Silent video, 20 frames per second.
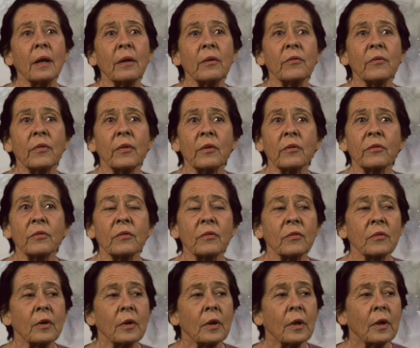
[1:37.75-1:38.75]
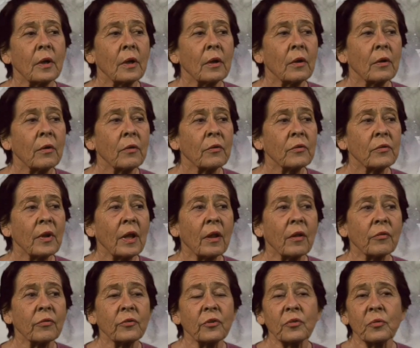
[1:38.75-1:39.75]
Is this
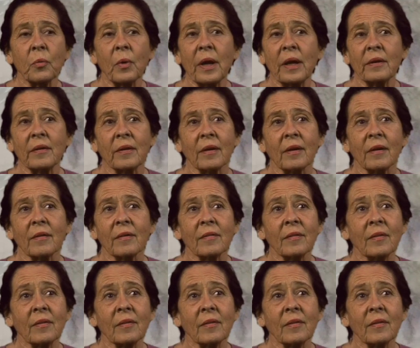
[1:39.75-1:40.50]
self just waiting?